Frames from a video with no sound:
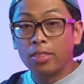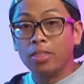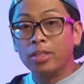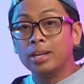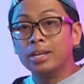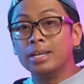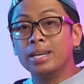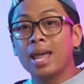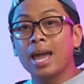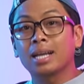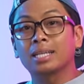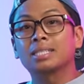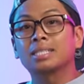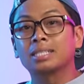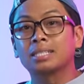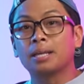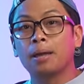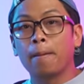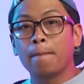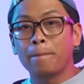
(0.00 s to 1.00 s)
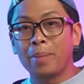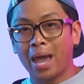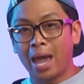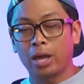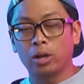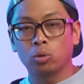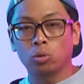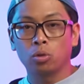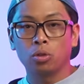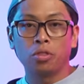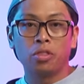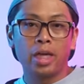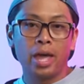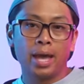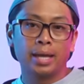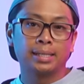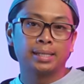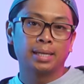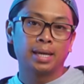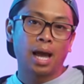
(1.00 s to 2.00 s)
The next paddle
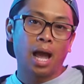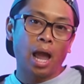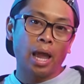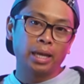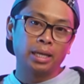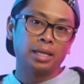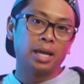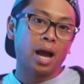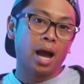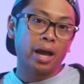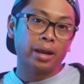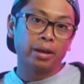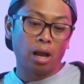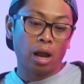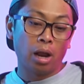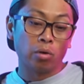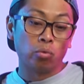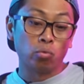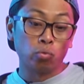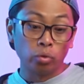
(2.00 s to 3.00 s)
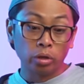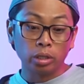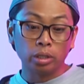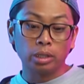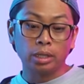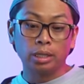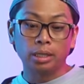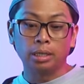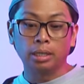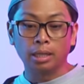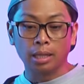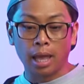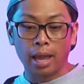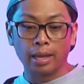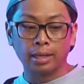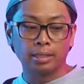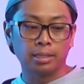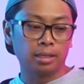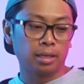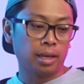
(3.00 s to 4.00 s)
that I got, I really
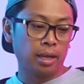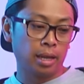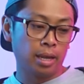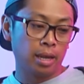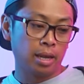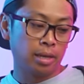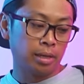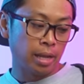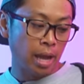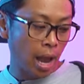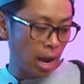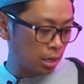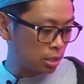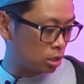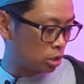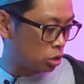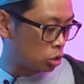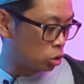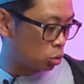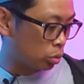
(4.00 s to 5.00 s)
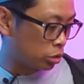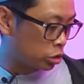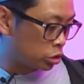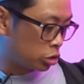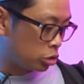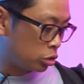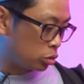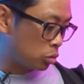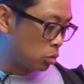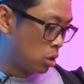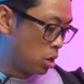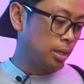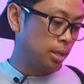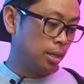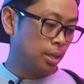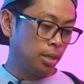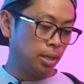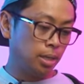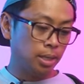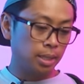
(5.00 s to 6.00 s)
liked and actually switched to.
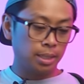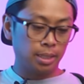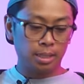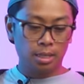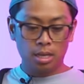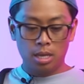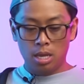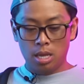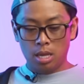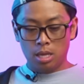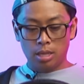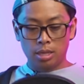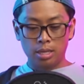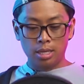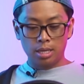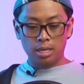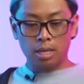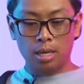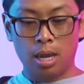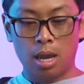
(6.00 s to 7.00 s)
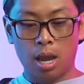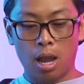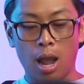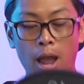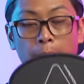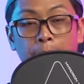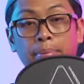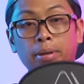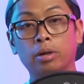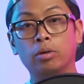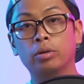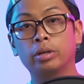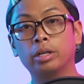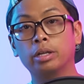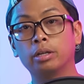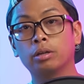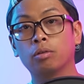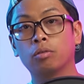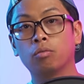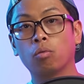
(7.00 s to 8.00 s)
It is the
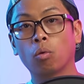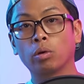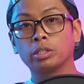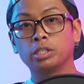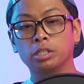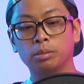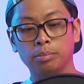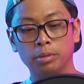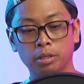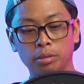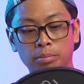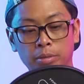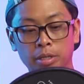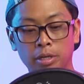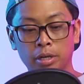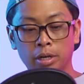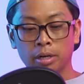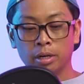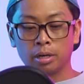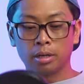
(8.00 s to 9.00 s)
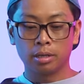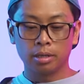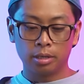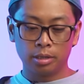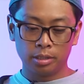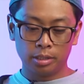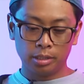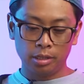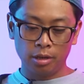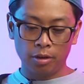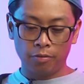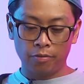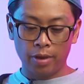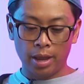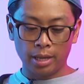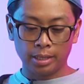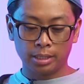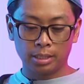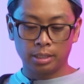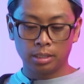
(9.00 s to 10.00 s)
Hyperion 14 millimeter
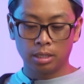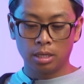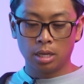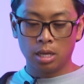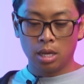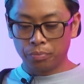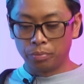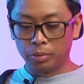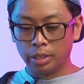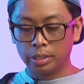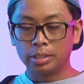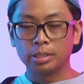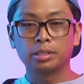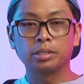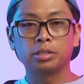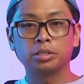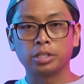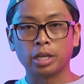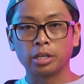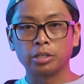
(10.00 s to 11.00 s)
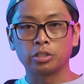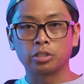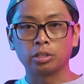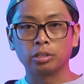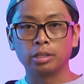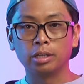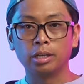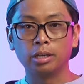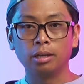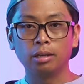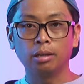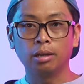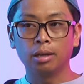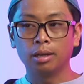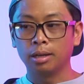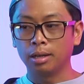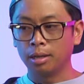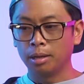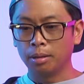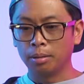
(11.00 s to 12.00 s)
CFS. This is essentially
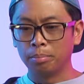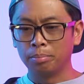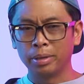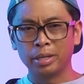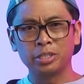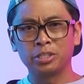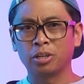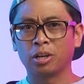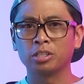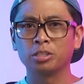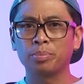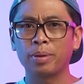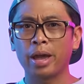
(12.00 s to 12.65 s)
uh, Ben Johns'